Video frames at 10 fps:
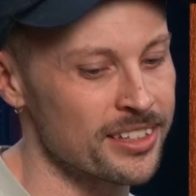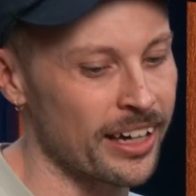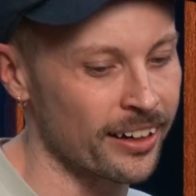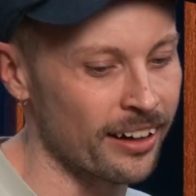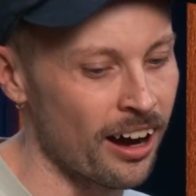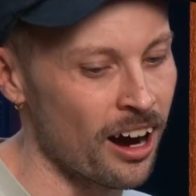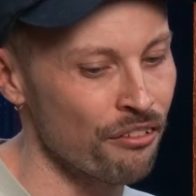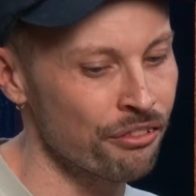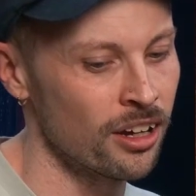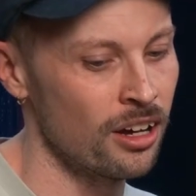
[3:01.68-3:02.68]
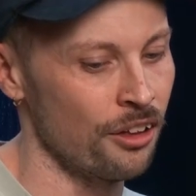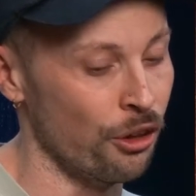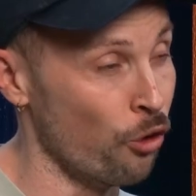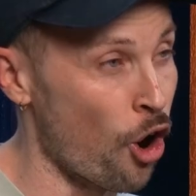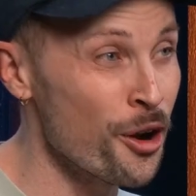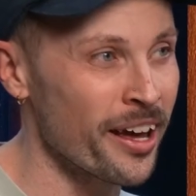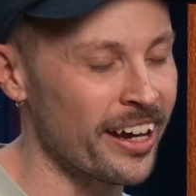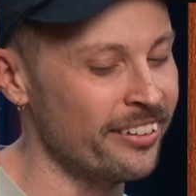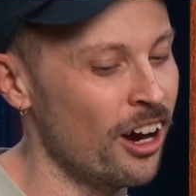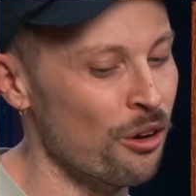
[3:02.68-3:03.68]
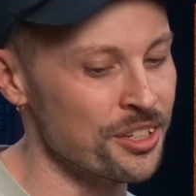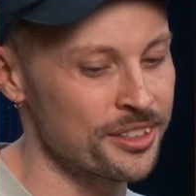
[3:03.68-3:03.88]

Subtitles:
second half. The road ahead, though, is